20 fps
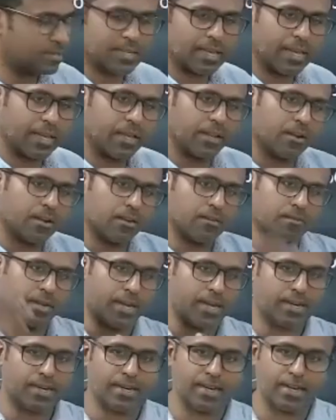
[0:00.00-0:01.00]
I
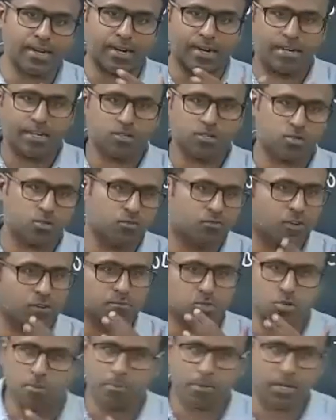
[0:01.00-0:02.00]
read and understood from
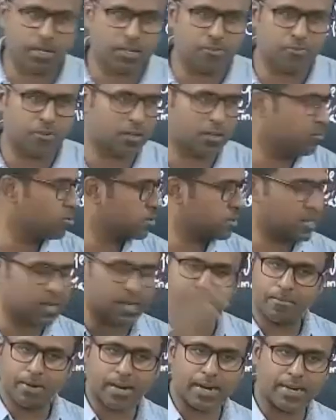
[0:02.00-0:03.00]
so many different books and
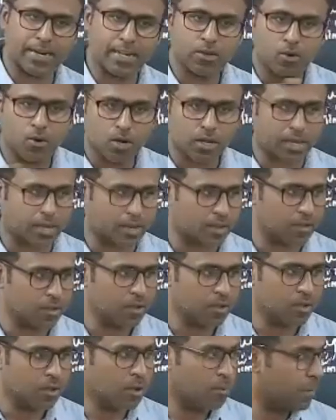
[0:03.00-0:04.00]
I'm writing, okay.
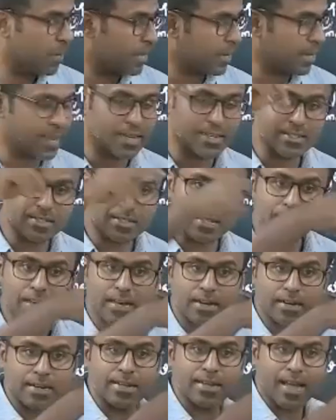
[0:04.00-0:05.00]
But
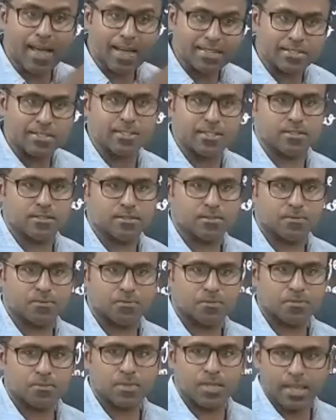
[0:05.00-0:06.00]
NCERT has this.
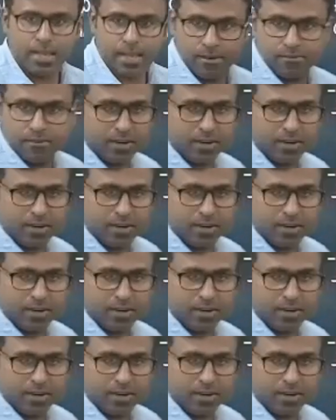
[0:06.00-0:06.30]
They have